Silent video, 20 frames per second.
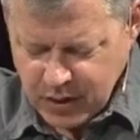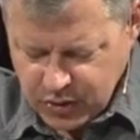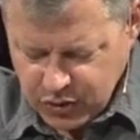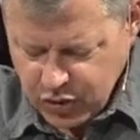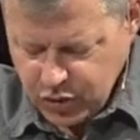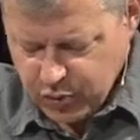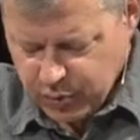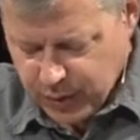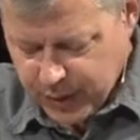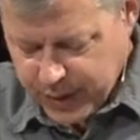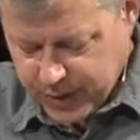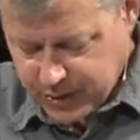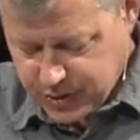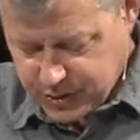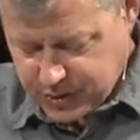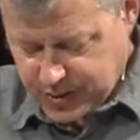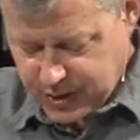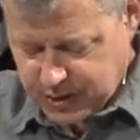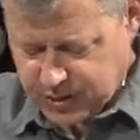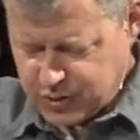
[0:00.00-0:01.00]
You
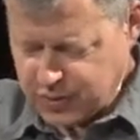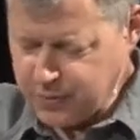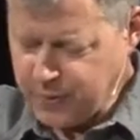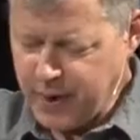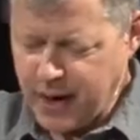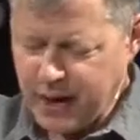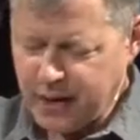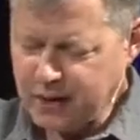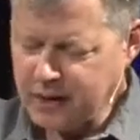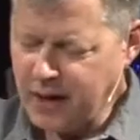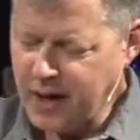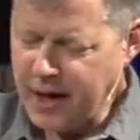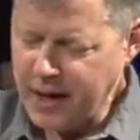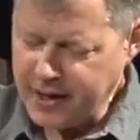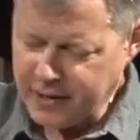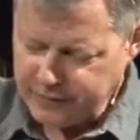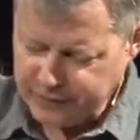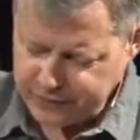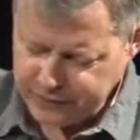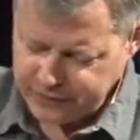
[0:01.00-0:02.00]
reached into our
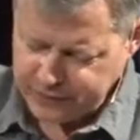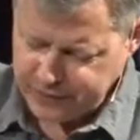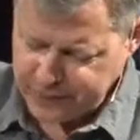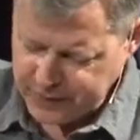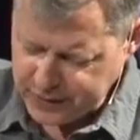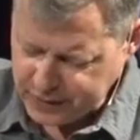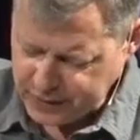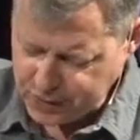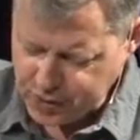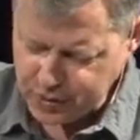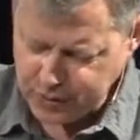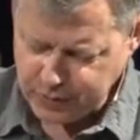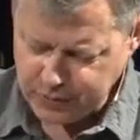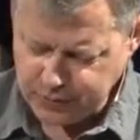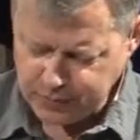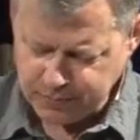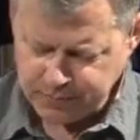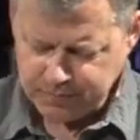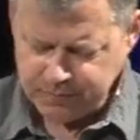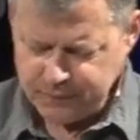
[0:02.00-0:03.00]
life and
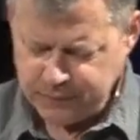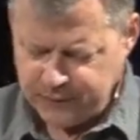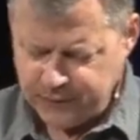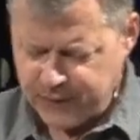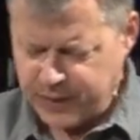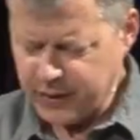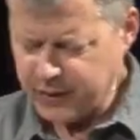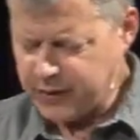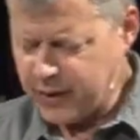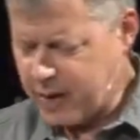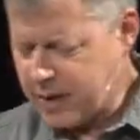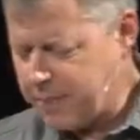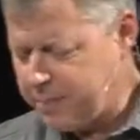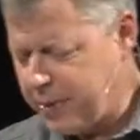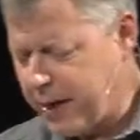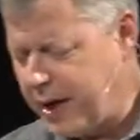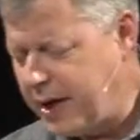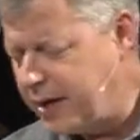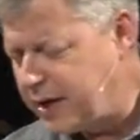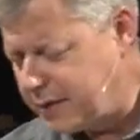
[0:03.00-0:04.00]
you felt our
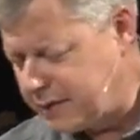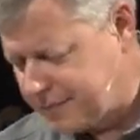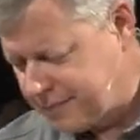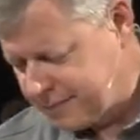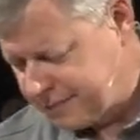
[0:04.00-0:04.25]
pain